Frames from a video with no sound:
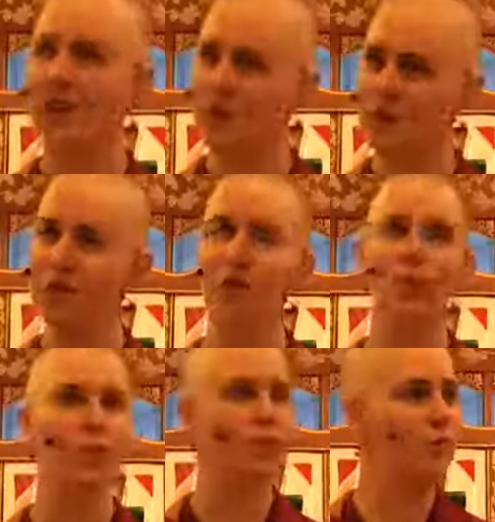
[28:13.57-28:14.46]
So
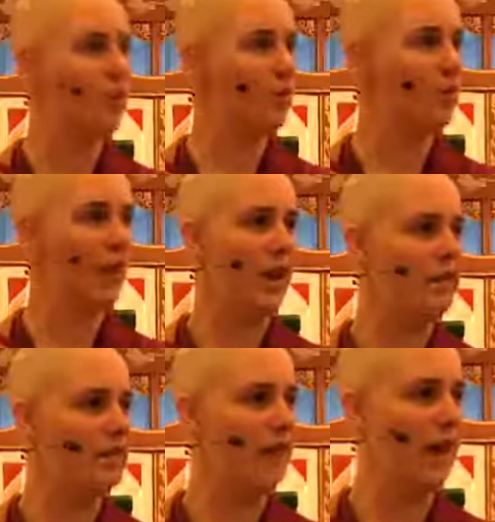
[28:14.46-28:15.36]
really
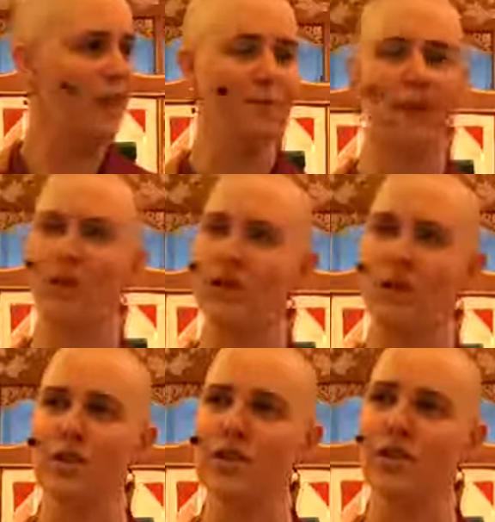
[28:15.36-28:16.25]
whatever's happening, whether
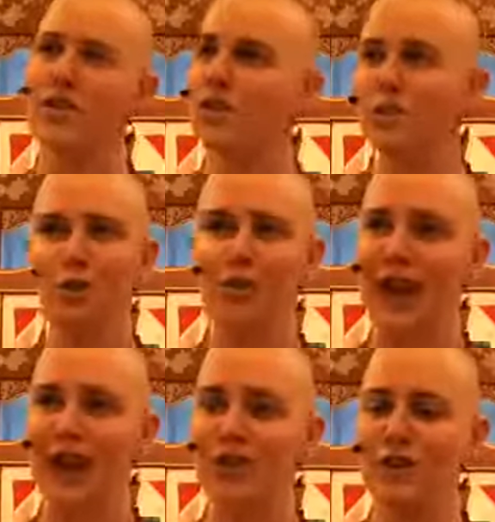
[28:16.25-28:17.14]
it's good news or
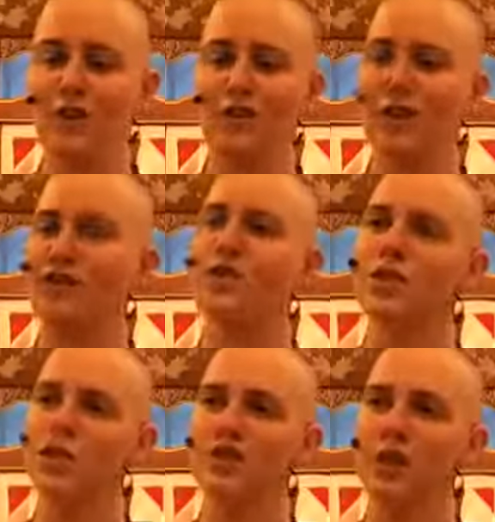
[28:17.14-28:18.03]
bad news on the
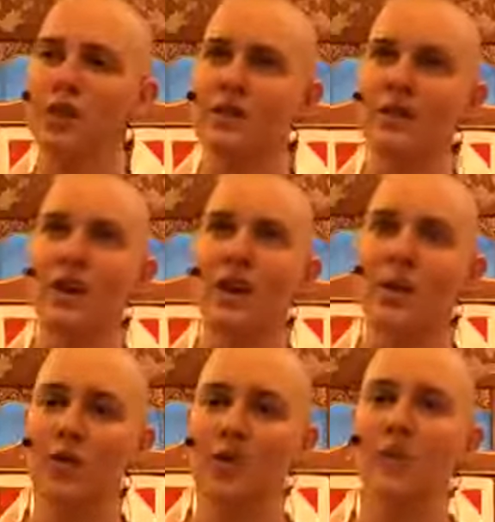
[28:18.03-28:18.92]
surface,
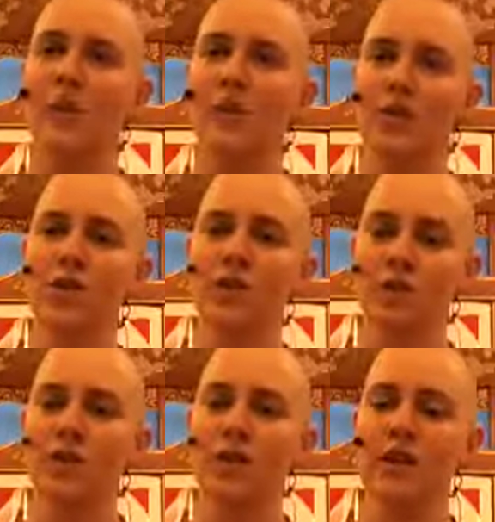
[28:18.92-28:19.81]
really a good
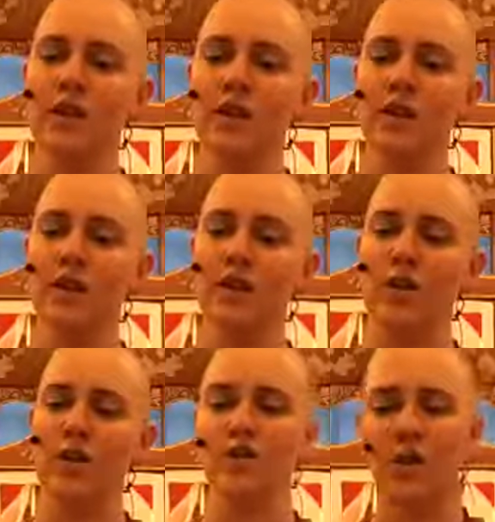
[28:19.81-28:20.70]
retreat is when
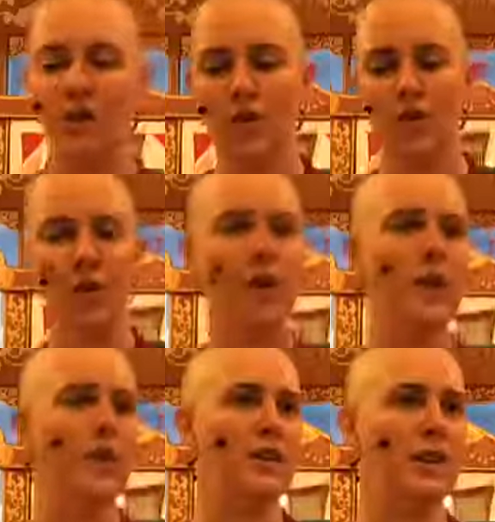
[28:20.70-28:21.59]
you don't
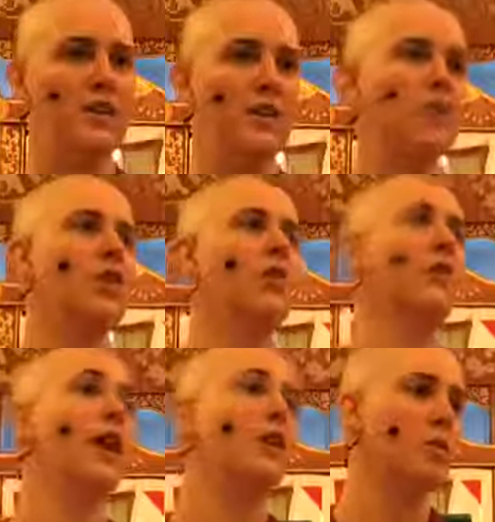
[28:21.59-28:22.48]
avoid and skirt
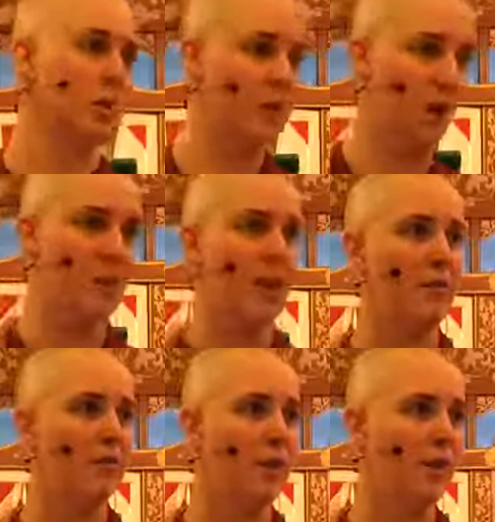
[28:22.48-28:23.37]
around what's coming up
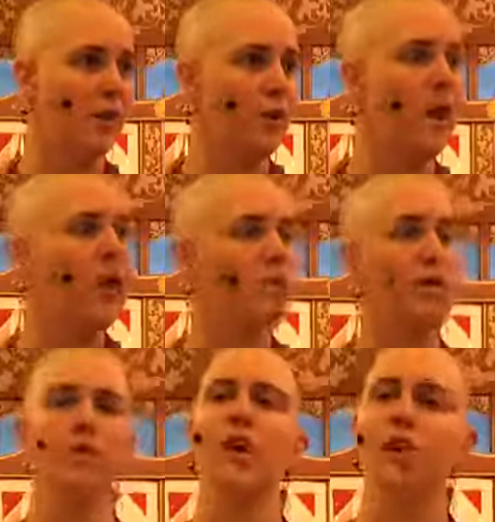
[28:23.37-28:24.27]
for you, but
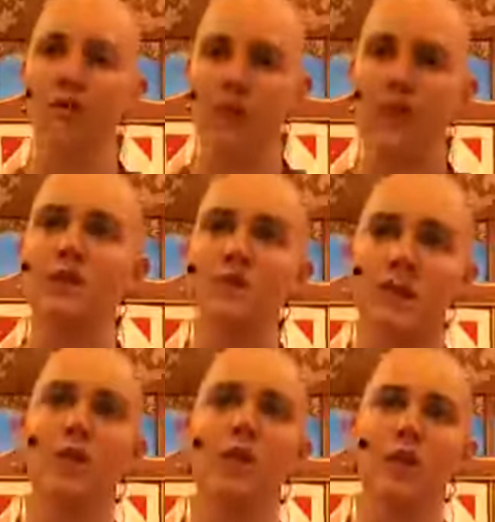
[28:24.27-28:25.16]
try to really sit
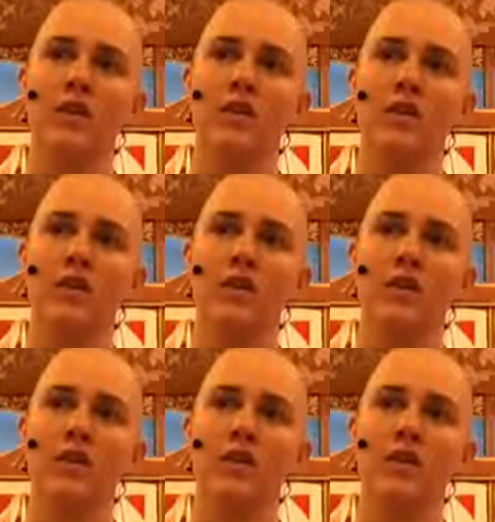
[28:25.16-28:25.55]
with it.